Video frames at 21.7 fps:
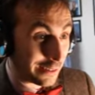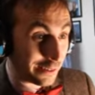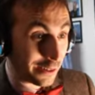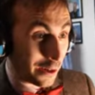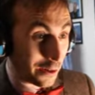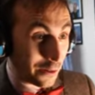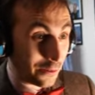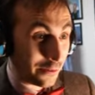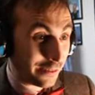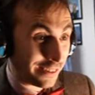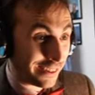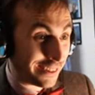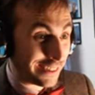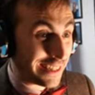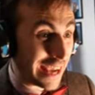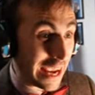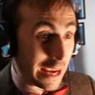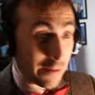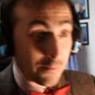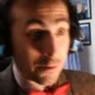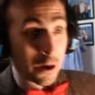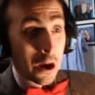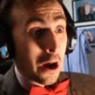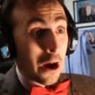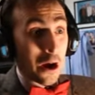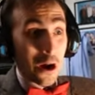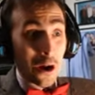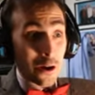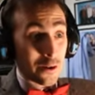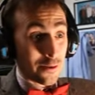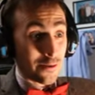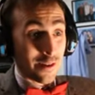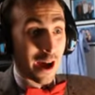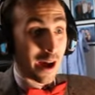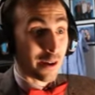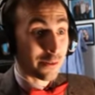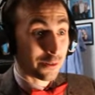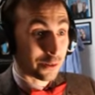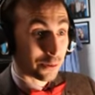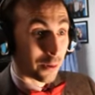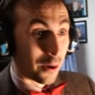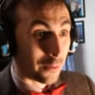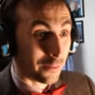into the deep. Who
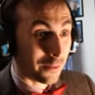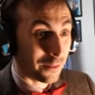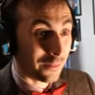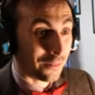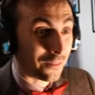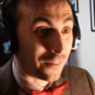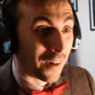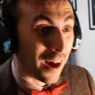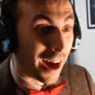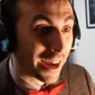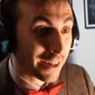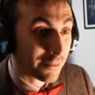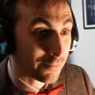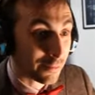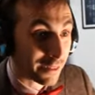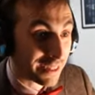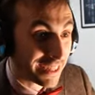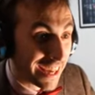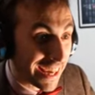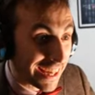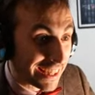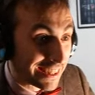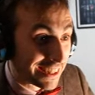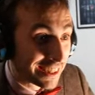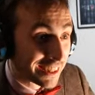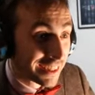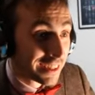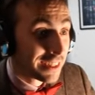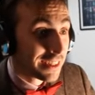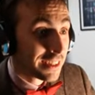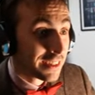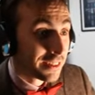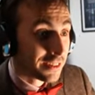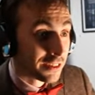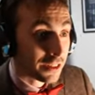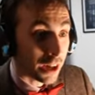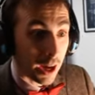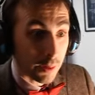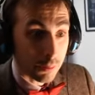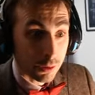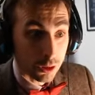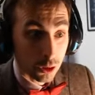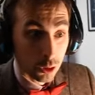knows what we'll find beneath?
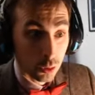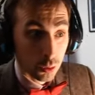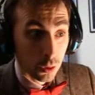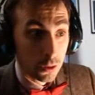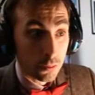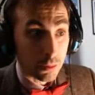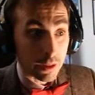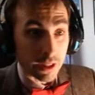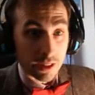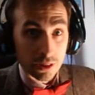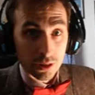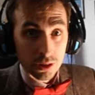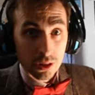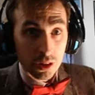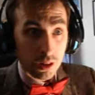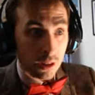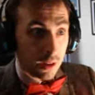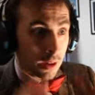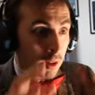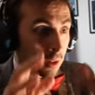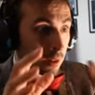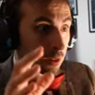Diamonds, rubies,